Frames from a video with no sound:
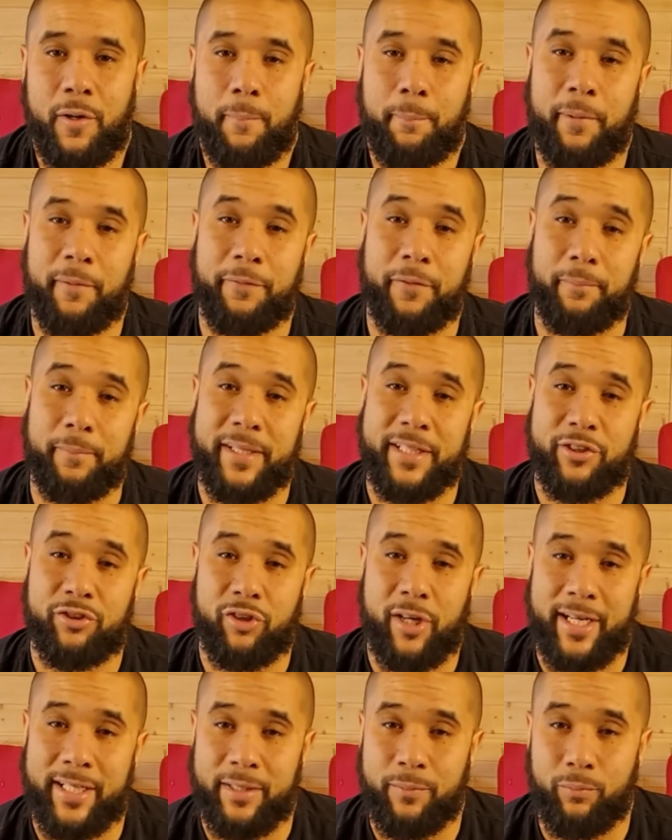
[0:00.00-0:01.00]
But for me,
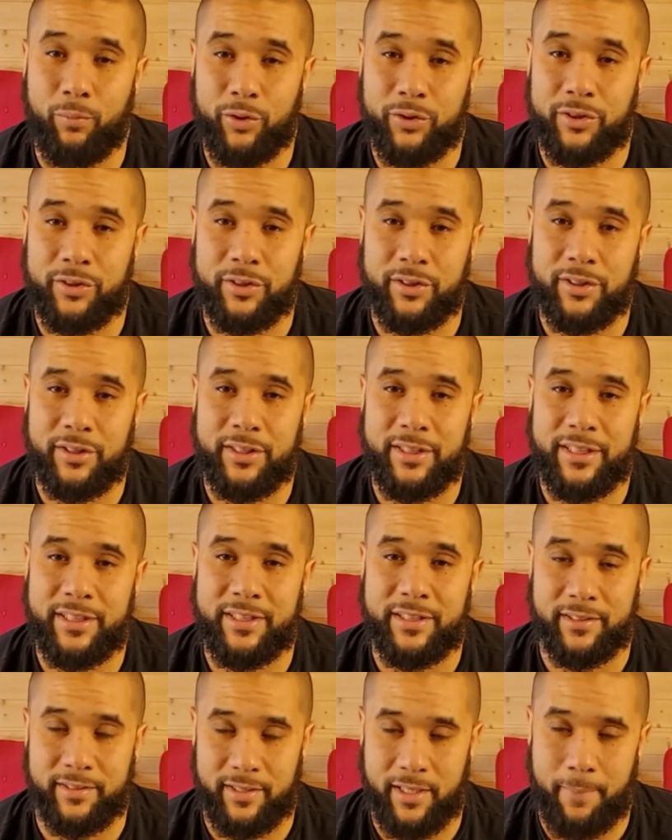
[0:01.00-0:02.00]
training
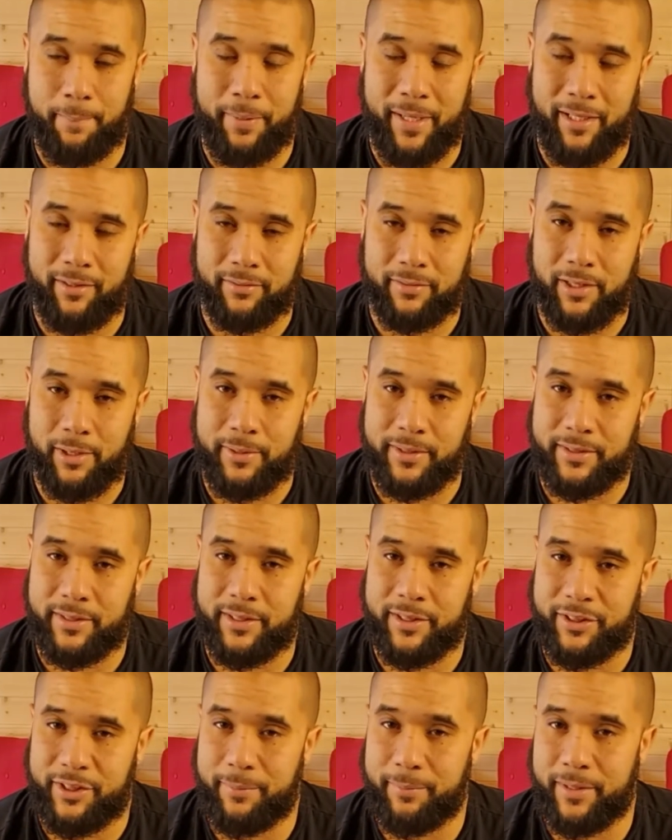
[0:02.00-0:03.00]
isn't about going to
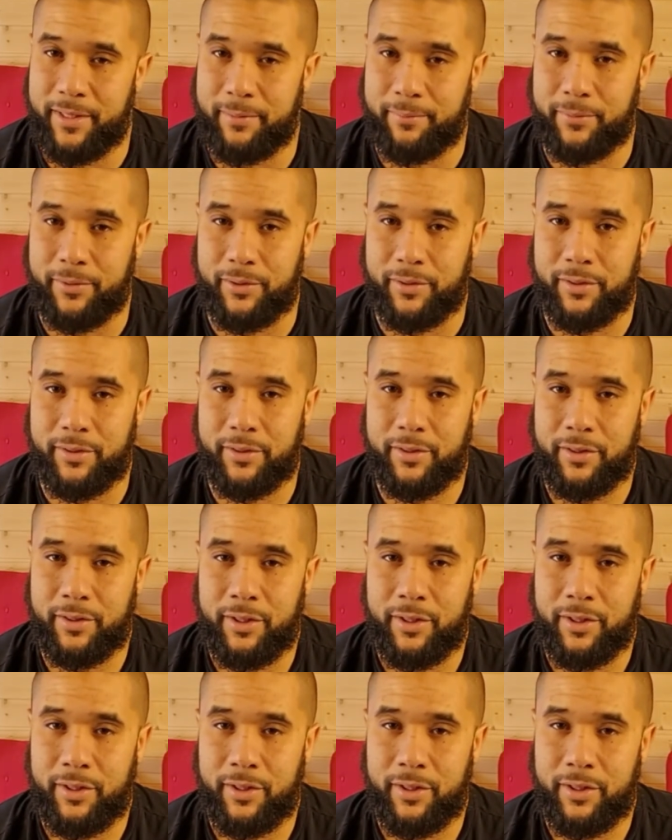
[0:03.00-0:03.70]
the gym anymore.